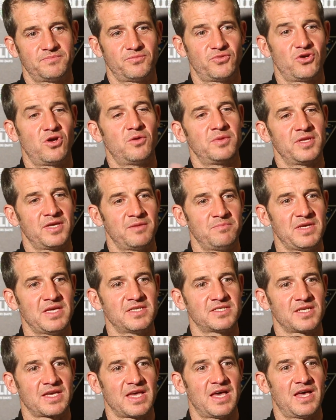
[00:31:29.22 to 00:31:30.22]
Probably me
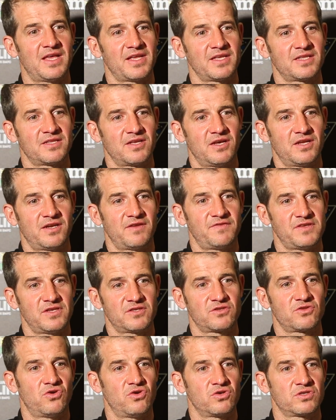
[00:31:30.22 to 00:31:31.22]
as a character, if
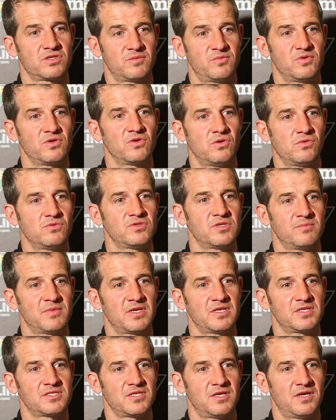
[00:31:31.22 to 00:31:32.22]
you're talking about goals that
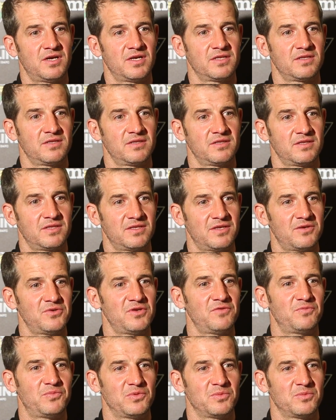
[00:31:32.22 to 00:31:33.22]
meant something, now
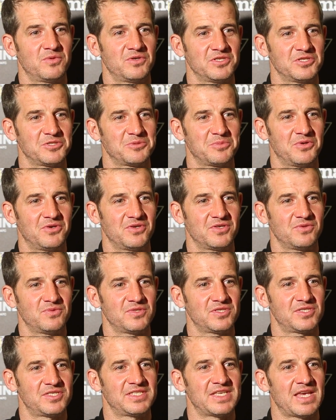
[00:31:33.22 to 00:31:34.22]
you've put me on the spot, it
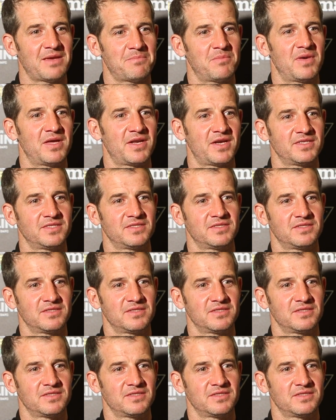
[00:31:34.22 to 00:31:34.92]
was St Mirren.